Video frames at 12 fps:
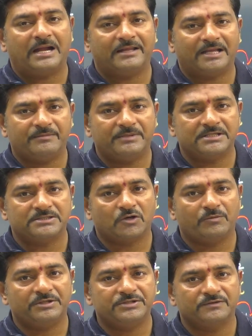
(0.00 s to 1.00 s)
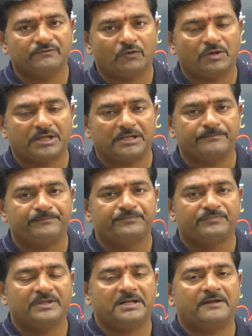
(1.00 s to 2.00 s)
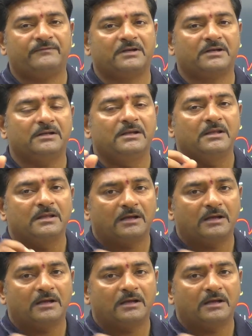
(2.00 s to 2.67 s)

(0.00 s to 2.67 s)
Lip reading: And N means how much? 14. Then after